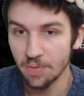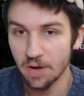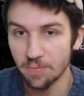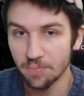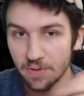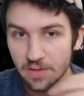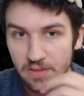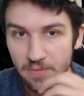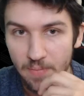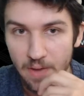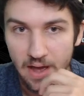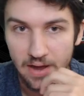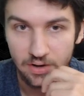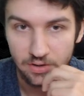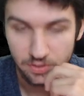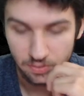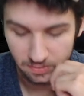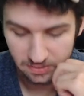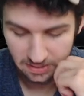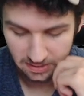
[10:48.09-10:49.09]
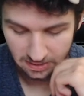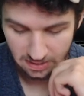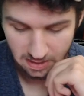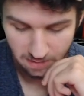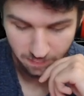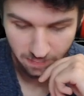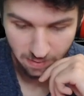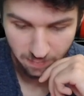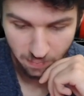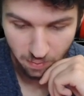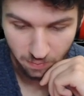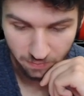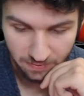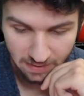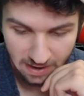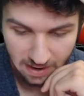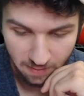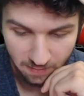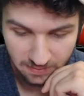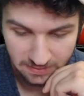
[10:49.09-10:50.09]
but I played the Miner, so it's getting hit by both
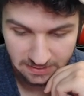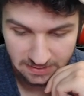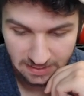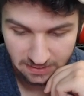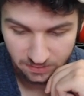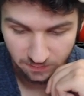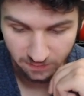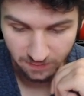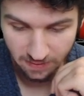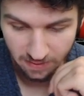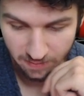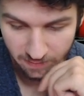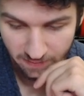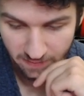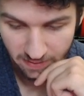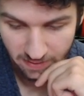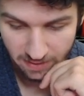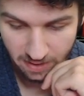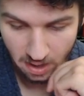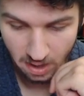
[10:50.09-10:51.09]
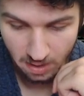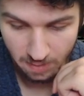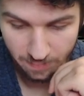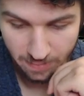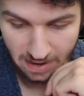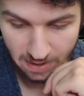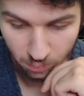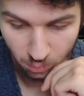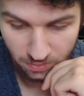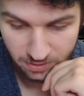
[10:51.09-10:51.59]
towers, and that's very, very bad.